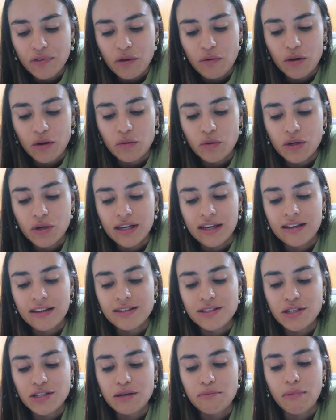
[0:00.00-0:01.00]
When we were
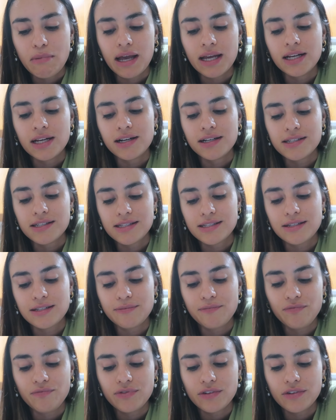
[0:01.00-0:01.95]
kids, she made us